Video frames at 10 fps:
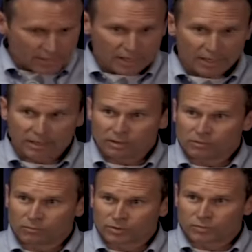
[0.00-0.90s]
And
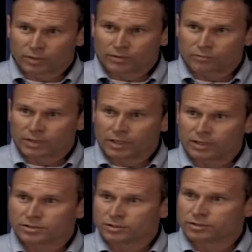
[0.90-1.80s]
we're 23
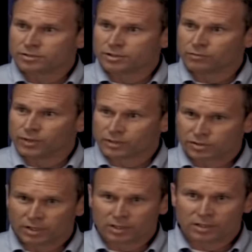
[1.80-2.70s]
days since the rig
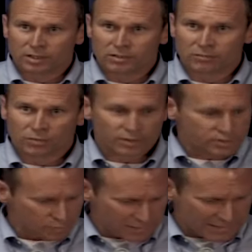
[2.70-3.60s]
sank and the
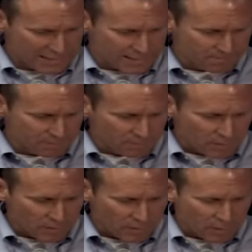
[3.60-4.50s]
release began.
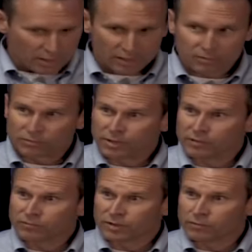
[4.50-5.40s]
And
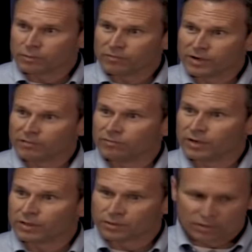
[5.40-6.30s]
thankfully, we've had
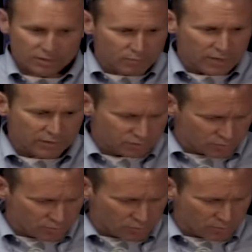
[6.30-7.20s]
very little impact to
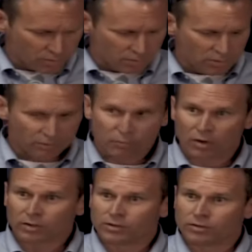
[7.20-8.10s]
shore,
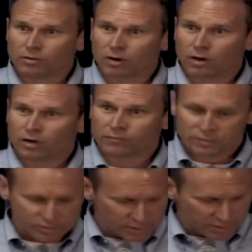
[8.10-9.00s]
partly due to our
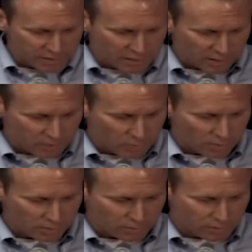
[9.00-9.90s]
efforts and undoubtedly
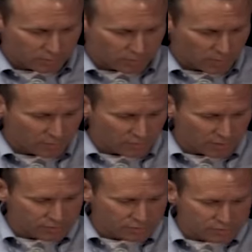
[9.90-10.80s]
partly due to Mother
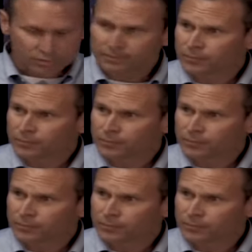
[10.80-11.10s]
Nature's.